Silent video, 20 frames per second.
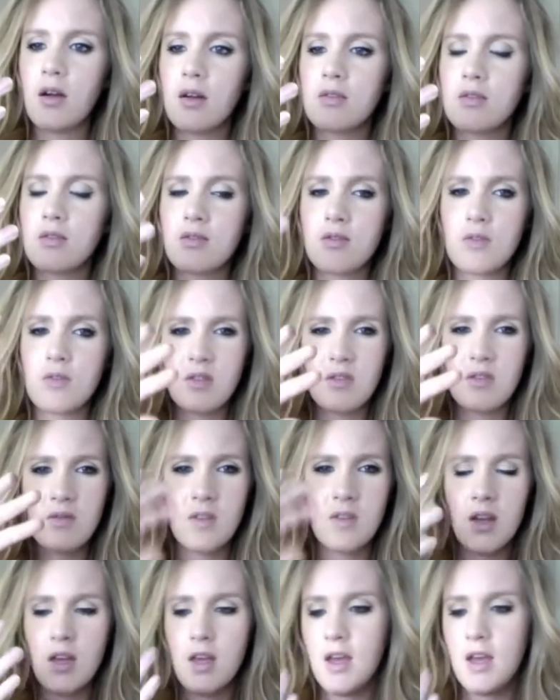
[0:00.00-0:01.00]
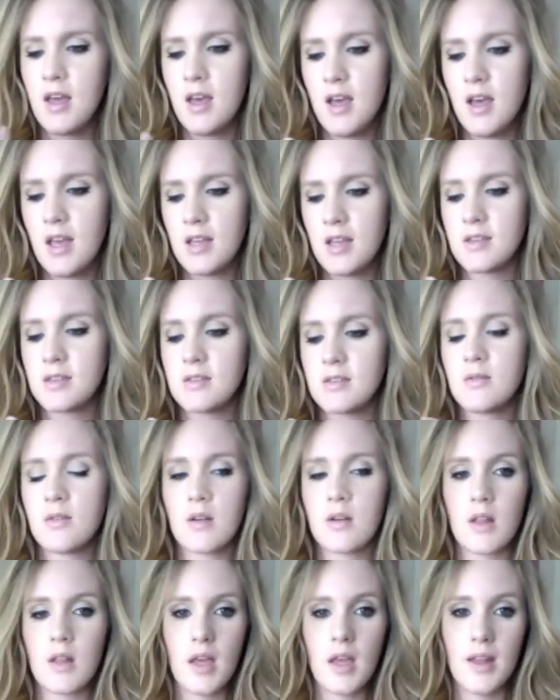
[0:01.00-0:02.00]
It's sort of, it doesn't look
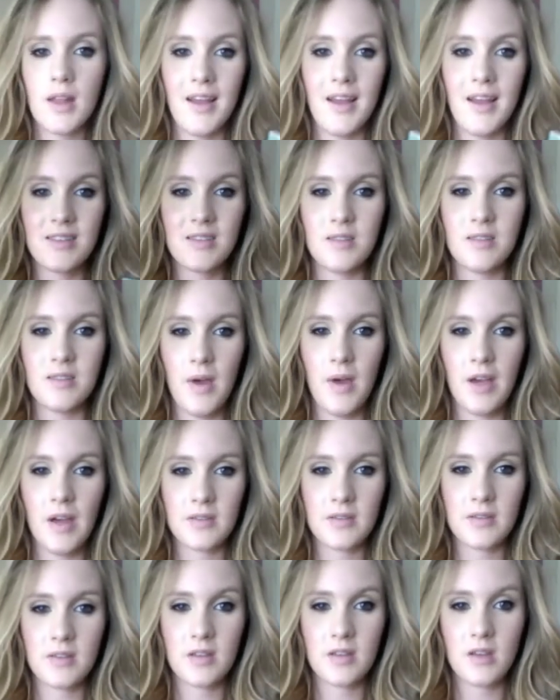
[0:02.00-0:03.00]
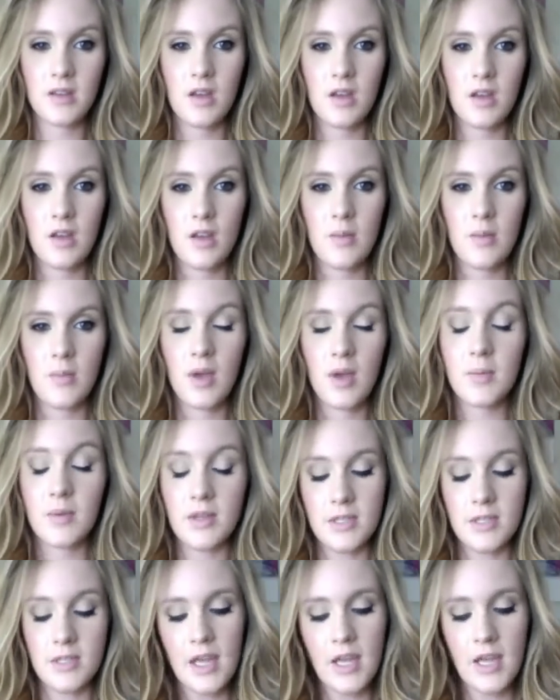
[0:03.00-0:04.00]
like it has the best
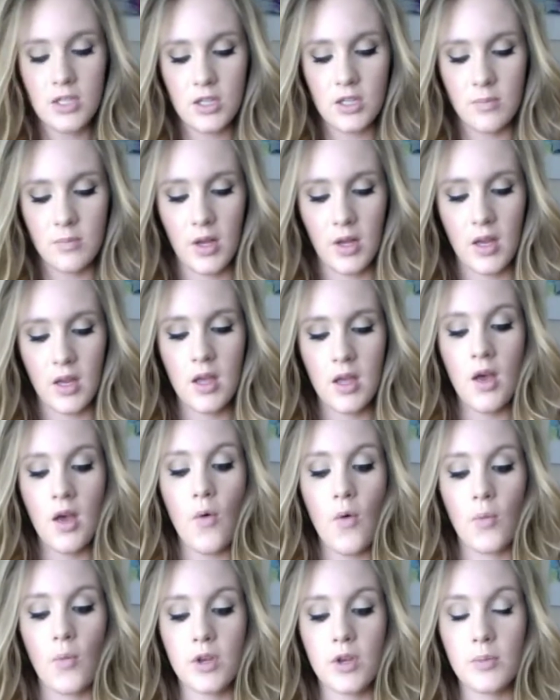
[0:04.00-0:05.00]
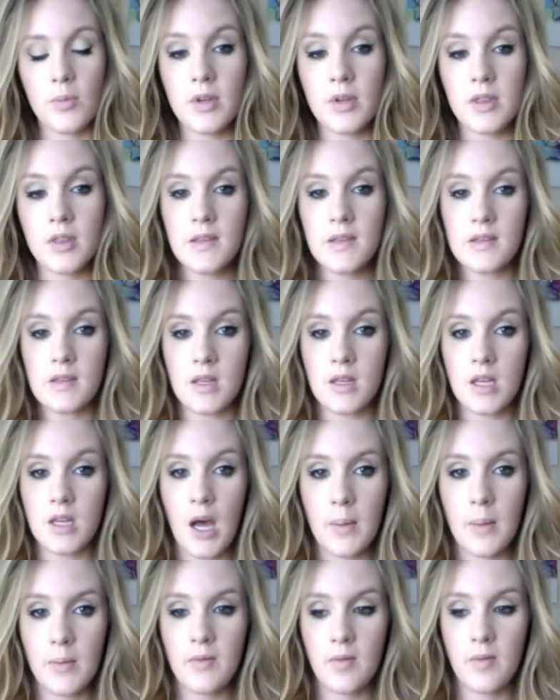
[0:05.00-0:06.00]
pigmentation, but when you put these on
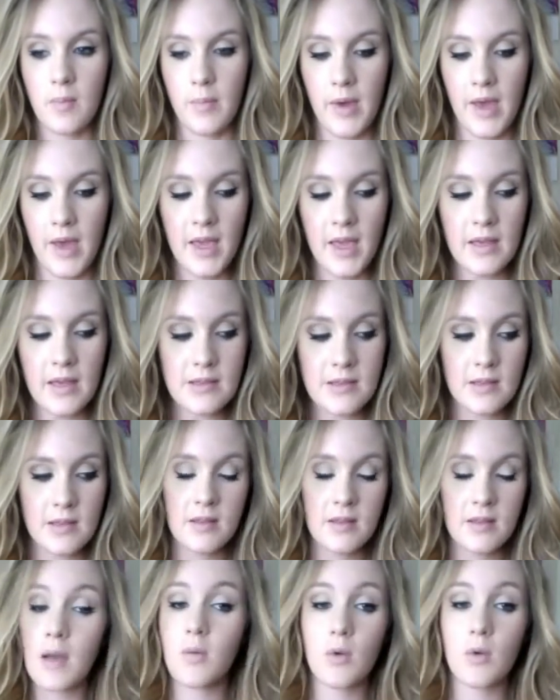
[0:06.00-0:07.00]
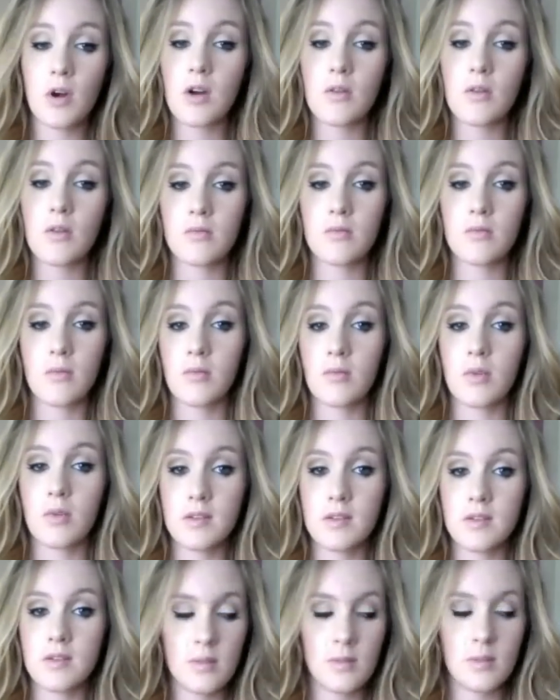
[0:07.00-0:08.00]
top of a base, they work
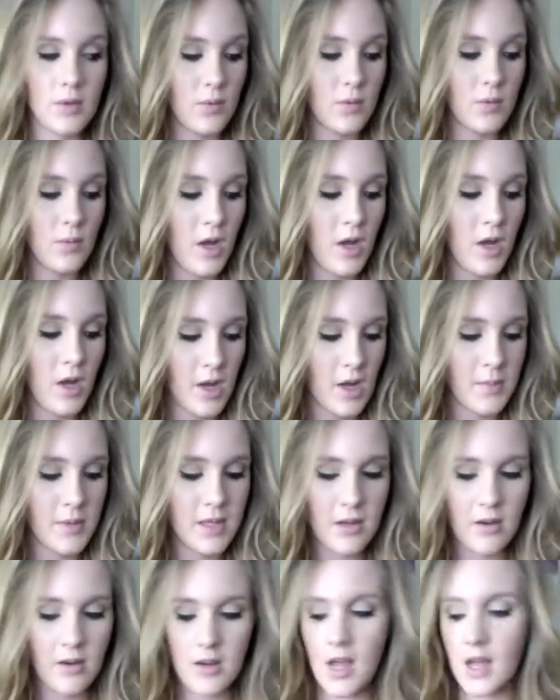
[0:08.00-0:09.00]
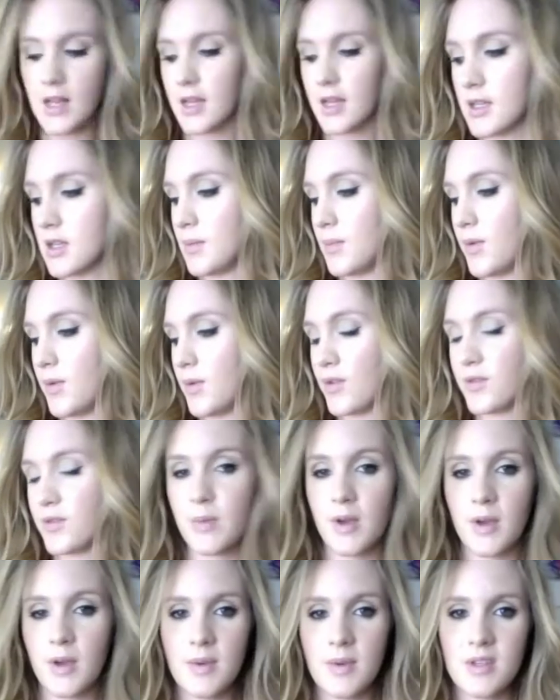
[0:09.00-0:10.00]
reasonably well. I mean, they're not the most
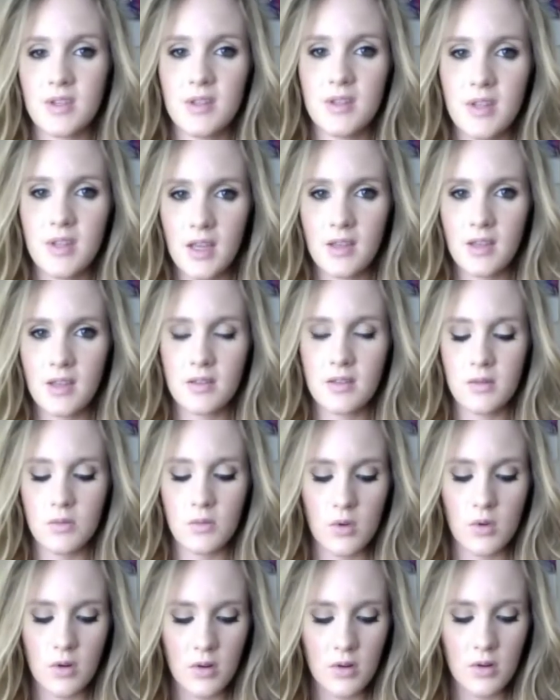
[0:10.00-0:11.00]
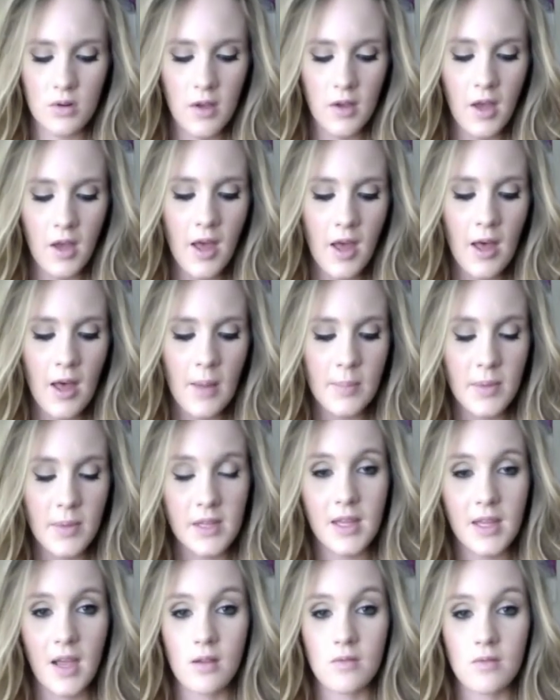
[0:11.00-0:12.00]
pigmented things in the world, but
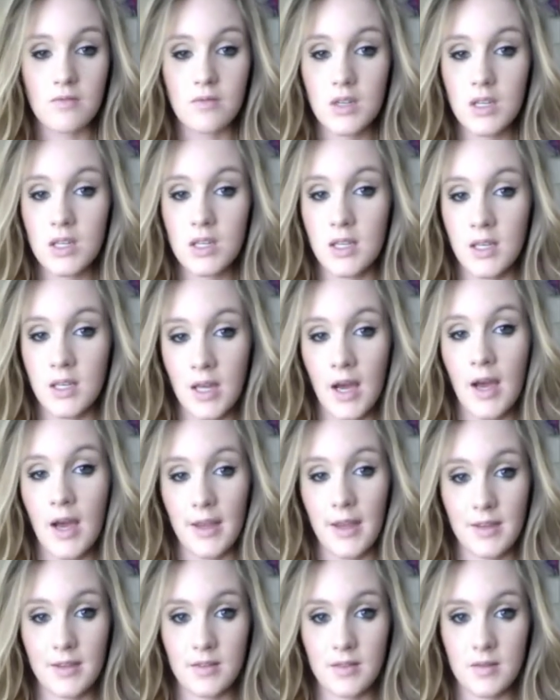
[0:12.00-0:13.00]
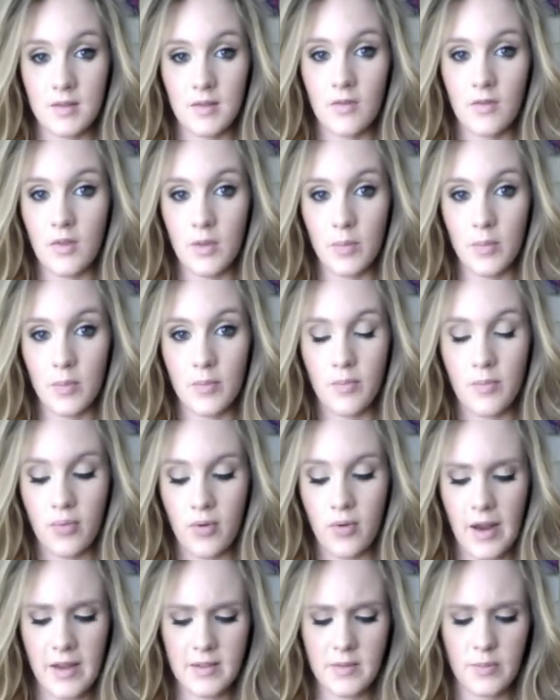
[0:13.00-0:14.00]
they're really nice for the
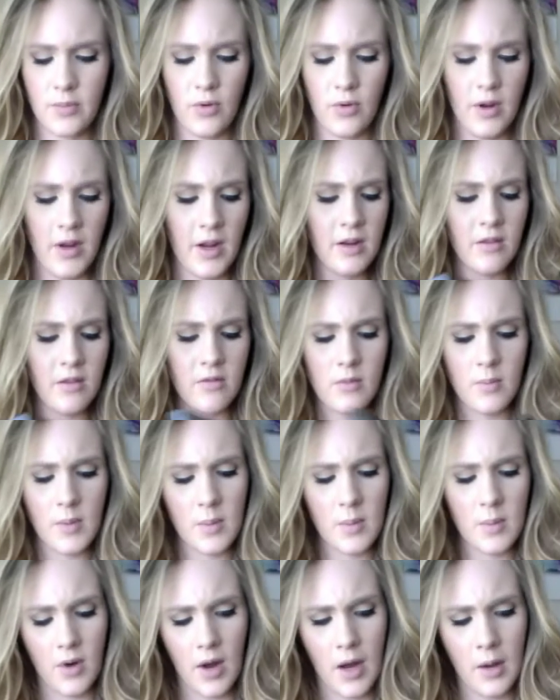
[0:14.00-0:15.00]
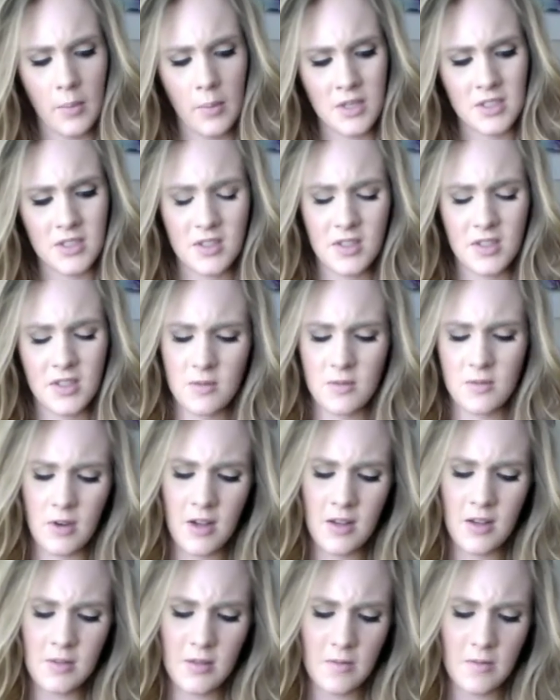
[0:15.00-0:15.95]
price point. I don't remember how much this was.